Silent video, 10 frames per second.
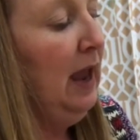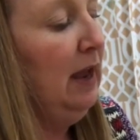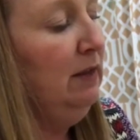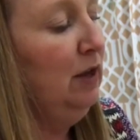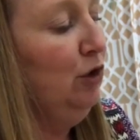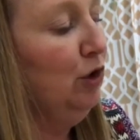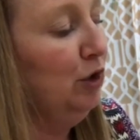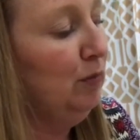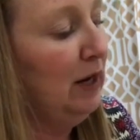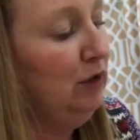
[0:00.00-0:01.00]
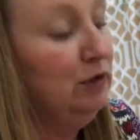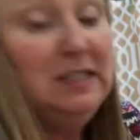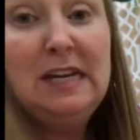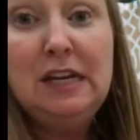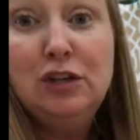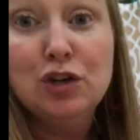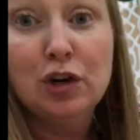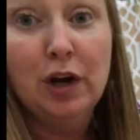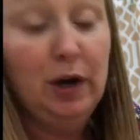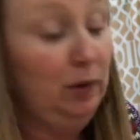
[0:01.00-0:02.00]
And then you're going to write your
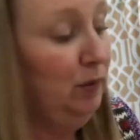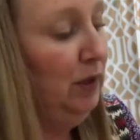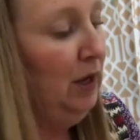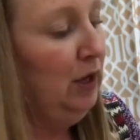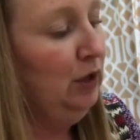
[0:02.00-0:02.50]
teacher code.